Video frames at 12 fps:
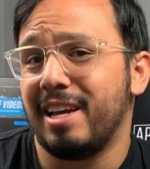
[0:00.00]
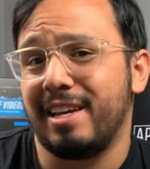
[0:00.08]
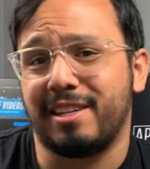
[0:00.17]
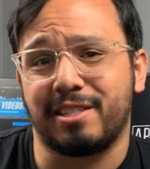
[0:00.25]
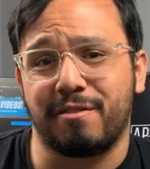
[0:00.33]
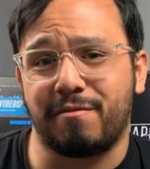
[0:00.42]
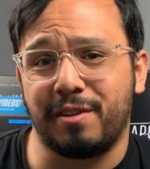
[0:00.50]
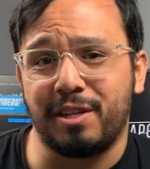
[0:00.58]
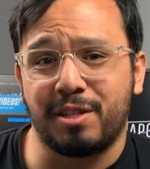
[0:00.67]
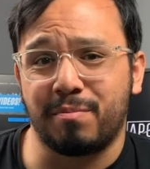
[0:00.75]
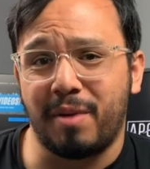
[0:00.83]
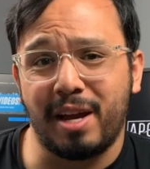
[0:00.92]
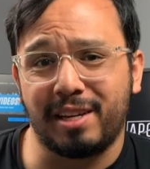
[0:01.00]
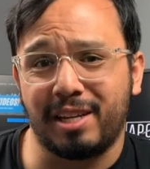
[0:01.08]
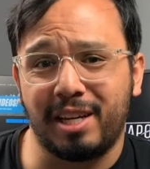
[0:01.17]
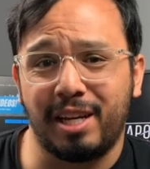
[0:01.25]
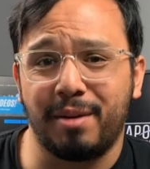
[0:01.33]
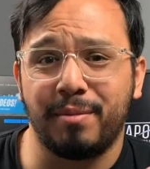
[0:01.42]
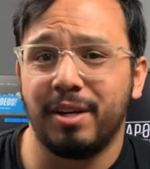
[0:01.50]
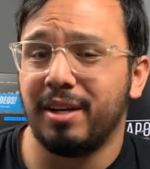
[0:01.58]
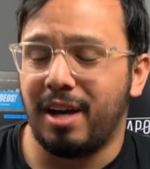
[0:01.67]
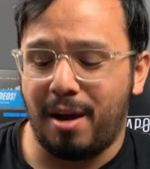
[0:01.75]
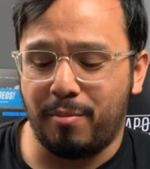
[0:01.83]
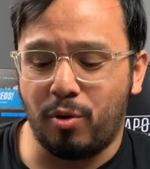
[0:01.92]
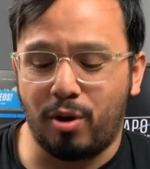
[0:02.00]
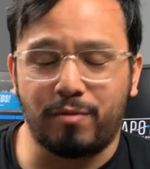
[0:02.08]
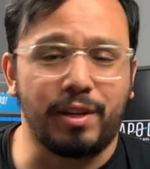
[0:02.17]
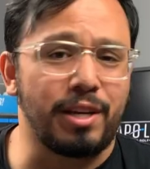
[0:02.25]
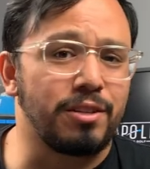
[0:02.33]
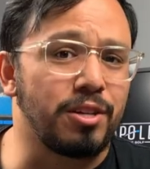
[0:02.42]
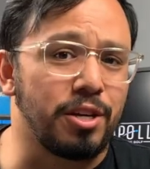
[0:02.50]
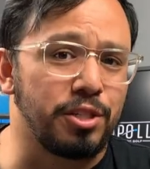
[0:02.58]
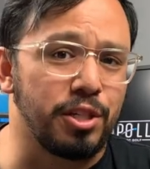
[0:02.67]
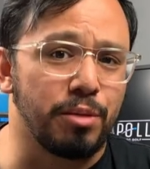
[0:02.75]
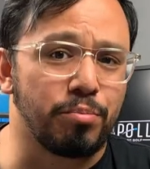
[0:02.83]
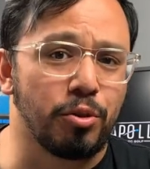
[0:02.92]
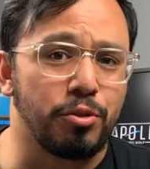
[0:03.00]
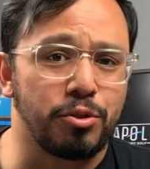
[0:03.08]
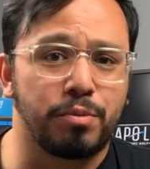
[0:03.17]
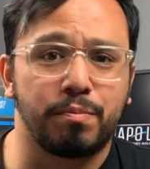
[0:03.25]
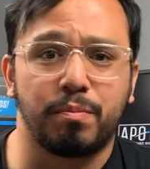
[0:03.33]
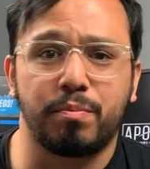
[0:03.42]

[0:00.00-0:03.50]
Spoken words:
It doesn't fit into my game. I'm more of like a touchy approach